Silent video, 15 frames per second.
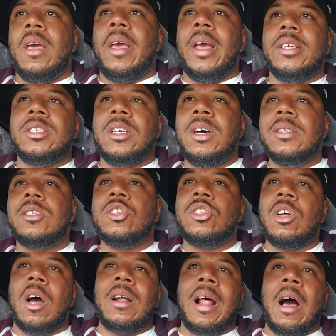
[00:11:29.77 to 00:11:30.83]
it's good to
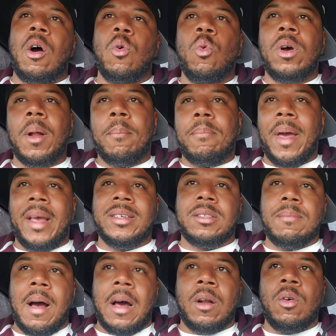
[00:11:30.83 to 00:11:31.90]
start out with a
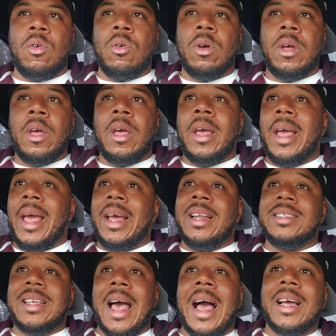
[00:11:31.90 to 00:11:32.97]
base model, and
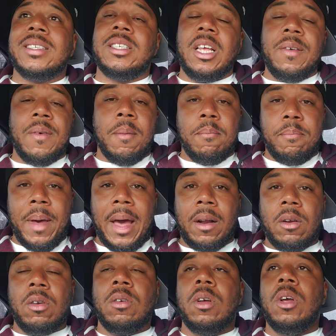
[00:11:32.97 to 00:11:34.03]
it's actually even
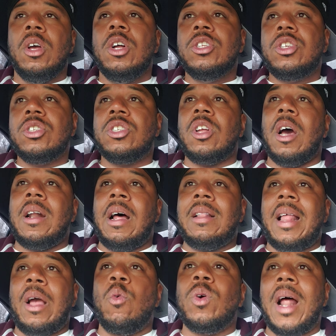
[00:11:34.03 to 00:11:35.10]
better to start
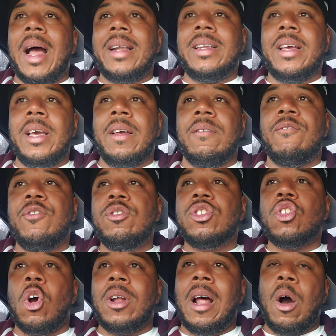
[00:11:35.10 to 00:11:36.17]
out like what I did. If you
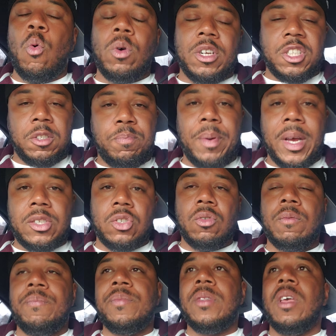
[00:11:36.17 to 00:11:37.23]
start out with a
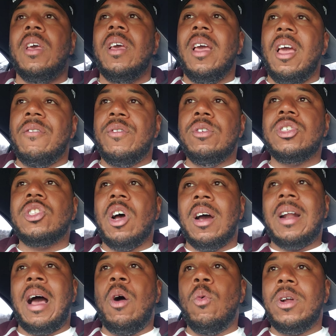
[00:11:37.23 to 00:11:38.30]
special, if you
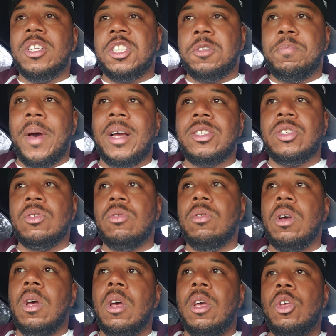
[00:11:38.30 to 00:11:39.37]
start out with a special,
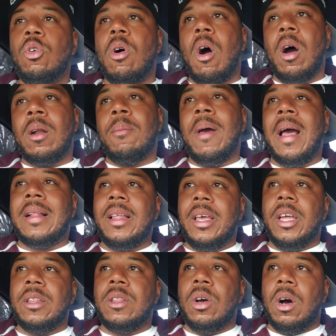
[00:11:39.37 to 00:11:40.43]
you'll automatically
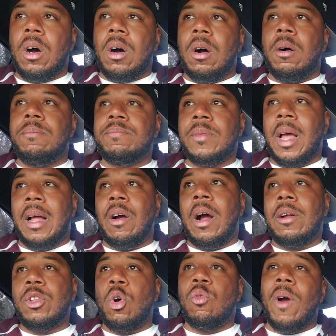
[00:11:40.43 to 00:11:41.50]
get the
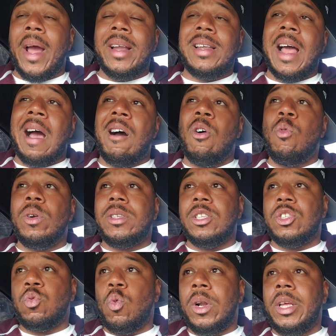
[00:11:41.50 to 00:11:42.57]
I don't know, right now with the
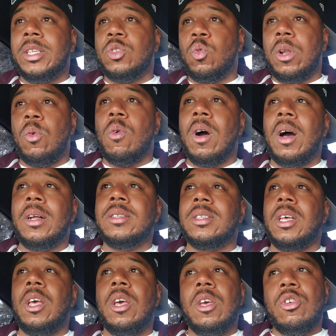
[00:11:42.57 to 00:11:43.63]

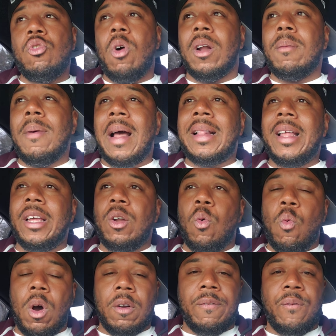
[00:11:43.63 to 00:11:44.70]
2021s, you automatically get a
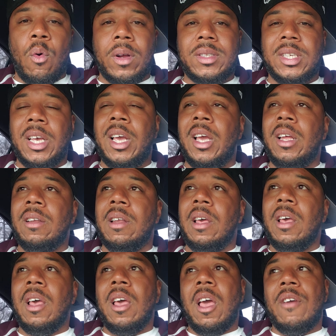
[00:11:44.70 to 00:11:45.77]

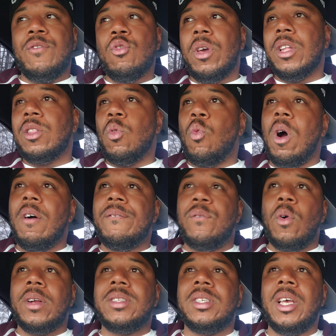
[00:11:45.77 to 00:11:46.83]
114. If you get the
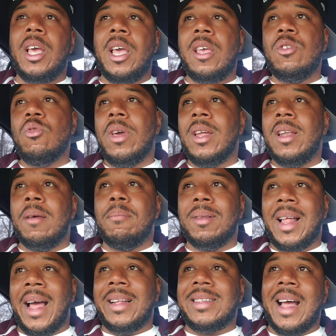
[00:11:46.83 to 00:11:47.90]
114, you getting it
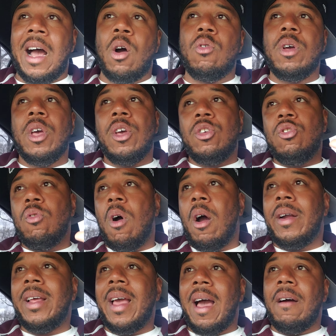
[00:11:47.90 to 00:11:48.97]
blacked out. You
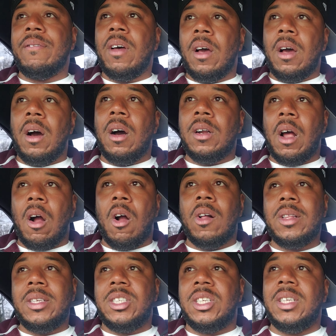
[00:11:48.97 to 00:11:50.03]
already have the
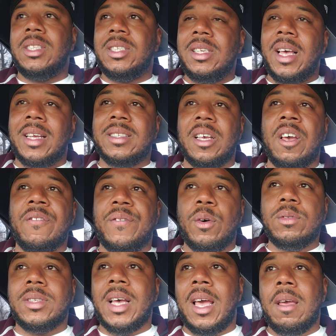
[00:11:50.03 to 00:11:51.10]
Harley GTS
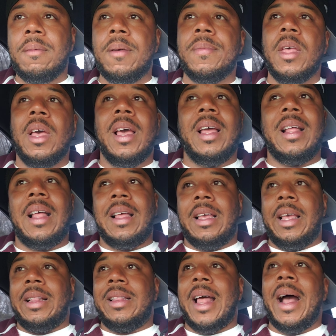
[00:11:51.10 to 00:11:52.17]

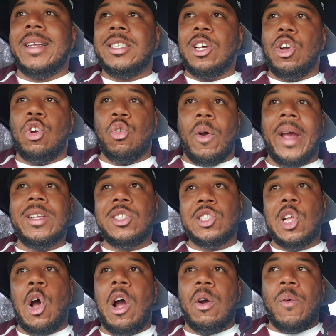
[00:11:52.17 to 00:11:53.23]
infotainment. That's a great
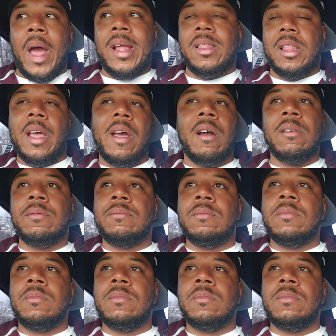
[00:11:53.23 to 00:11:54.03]
start right there.